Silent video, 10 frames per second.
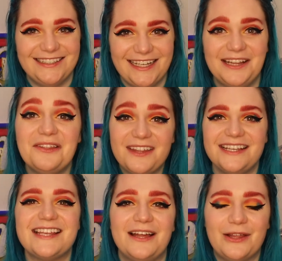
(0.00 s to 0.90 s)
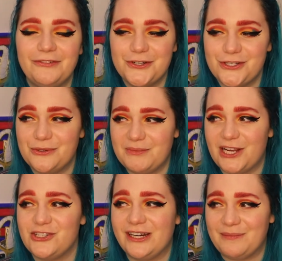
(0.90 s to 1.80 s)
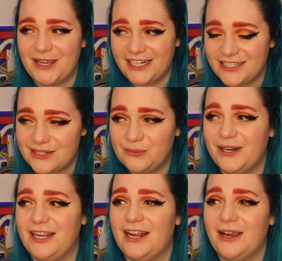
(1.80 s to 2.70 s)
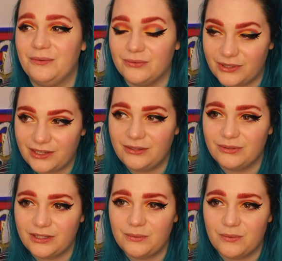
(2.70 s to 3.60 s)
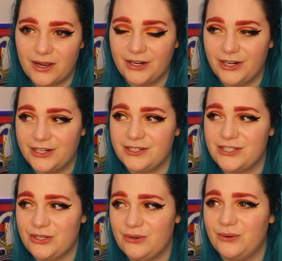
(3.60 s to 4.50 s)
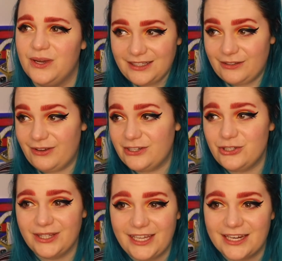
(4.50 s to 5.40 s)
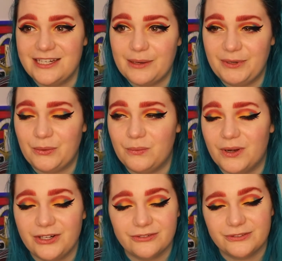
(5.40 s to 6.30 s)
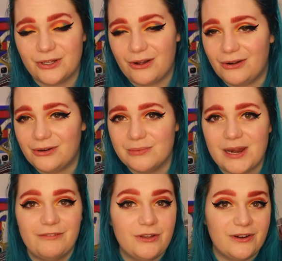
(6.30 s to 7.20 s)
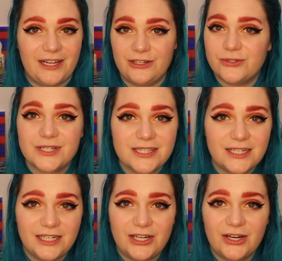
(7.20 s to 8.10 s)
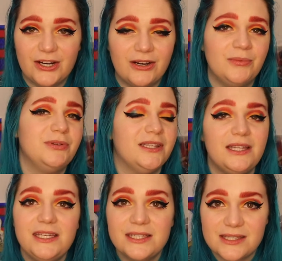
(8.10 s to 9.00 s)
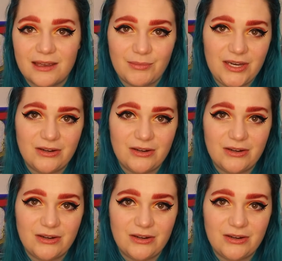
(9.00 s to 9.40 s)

the thing is, I love her so much, and I'm in it to win it. I really, really want her to eventually end up in a wonderful home, and if you're interested in her, please let me